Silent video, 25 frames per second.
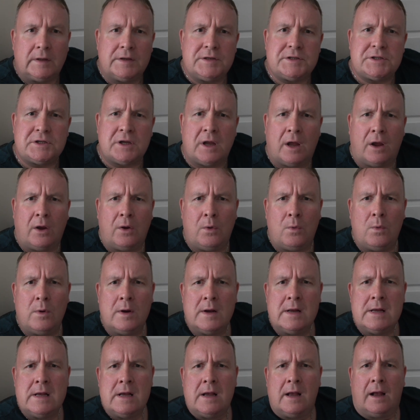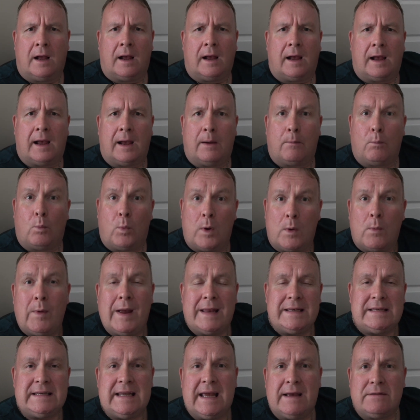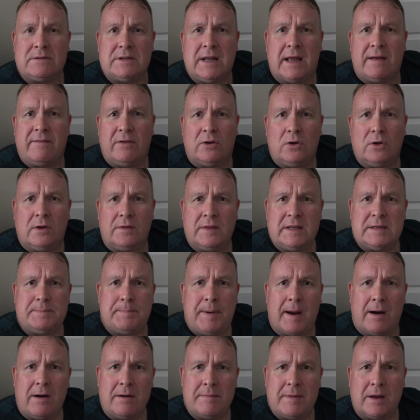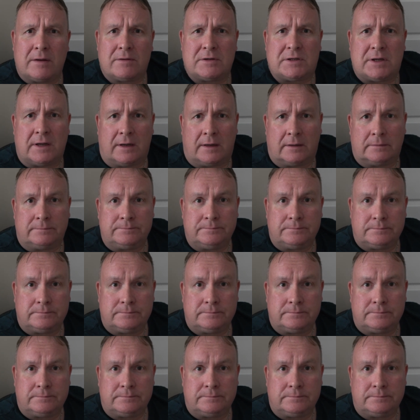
So uh, we went out to have a look at this paramotor.